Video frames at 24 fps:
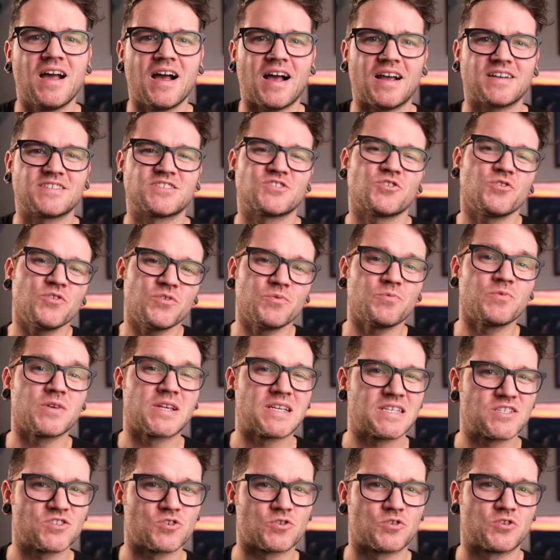I started
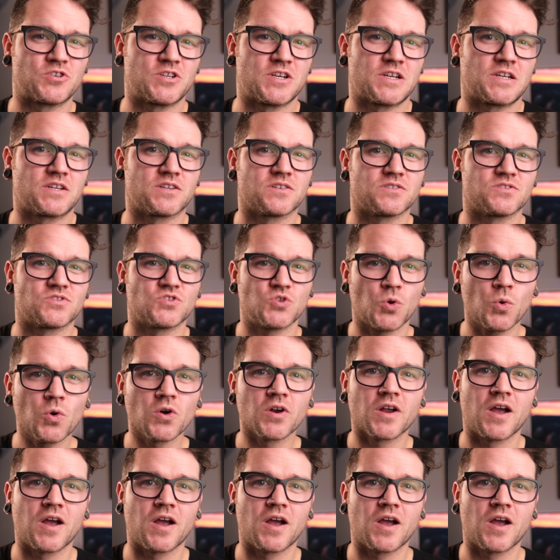researching tour